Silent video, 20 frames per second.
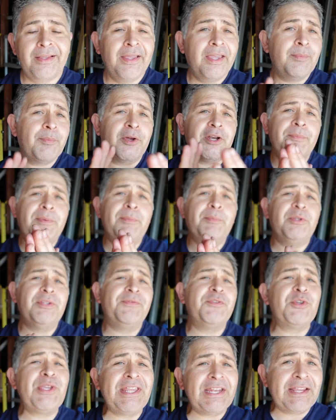Hey party people,
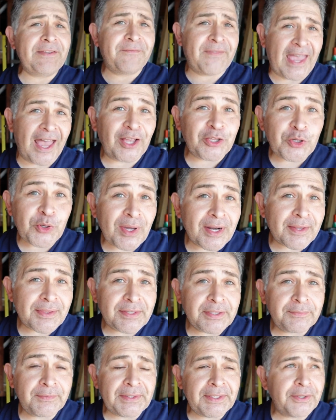if you're getting value out of
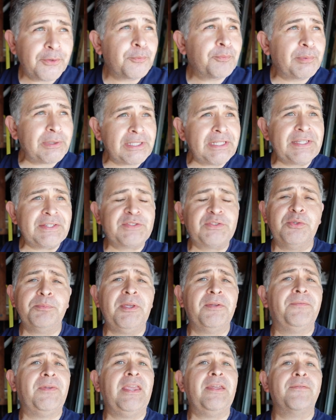this video, please do
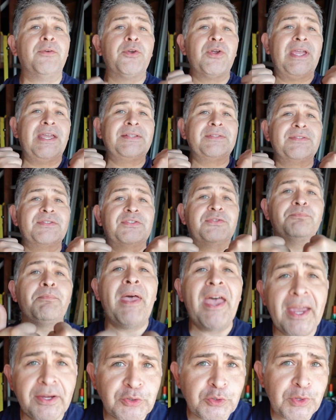me a favor and
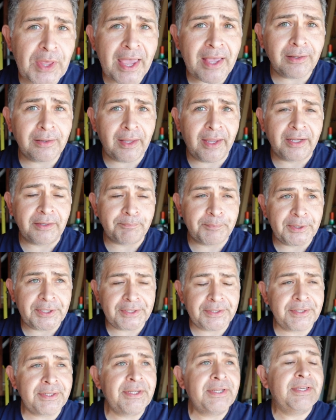smash that like
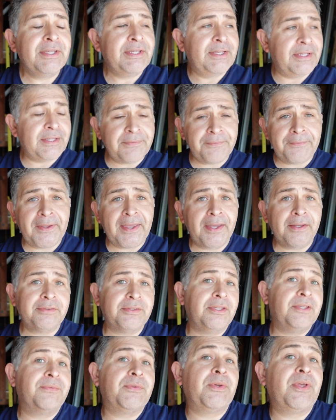button. In
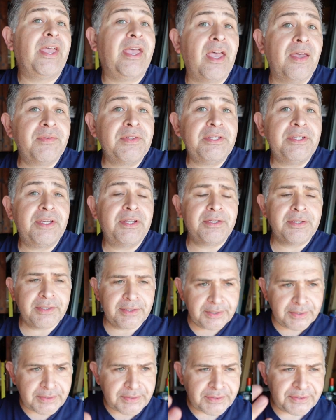fact, if you haven't yet,
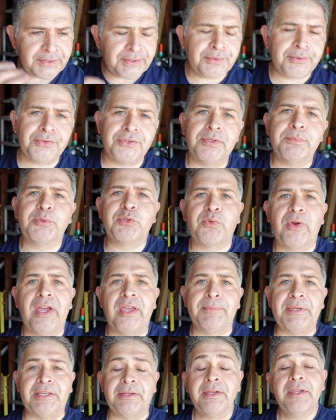consider
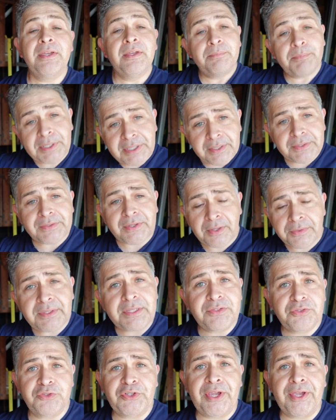subscribing because on
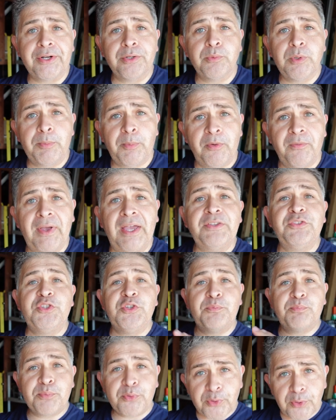this channel we provide
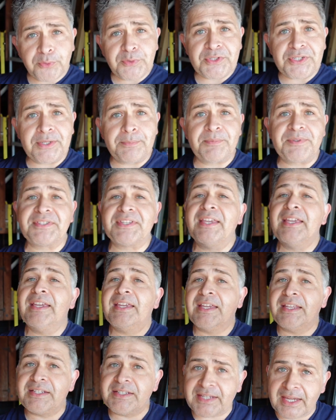you pro tips
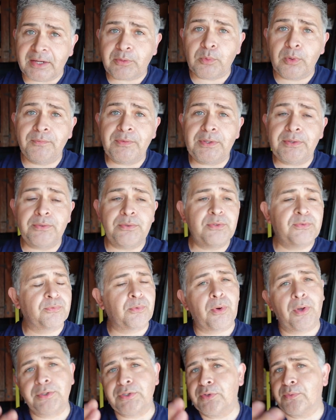and tech reviews
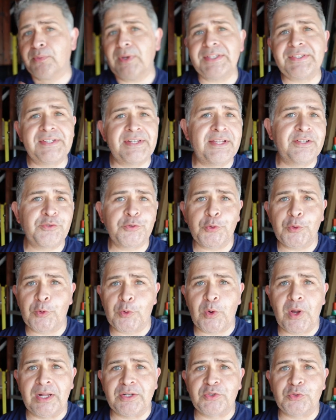for all your residential
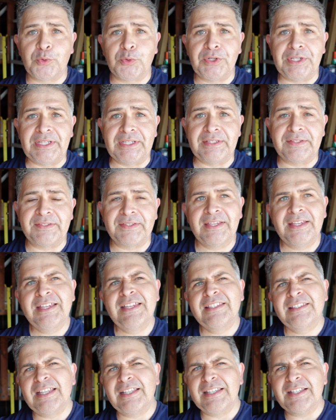garage door needs.
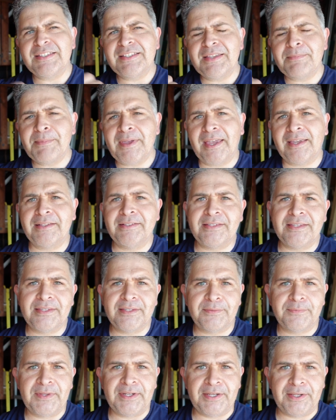Now let's get back into
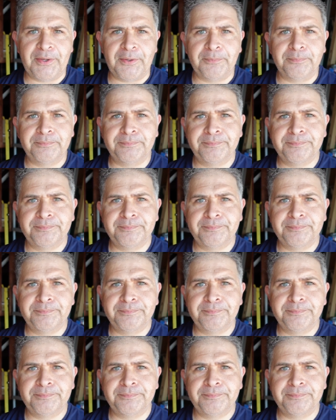this video.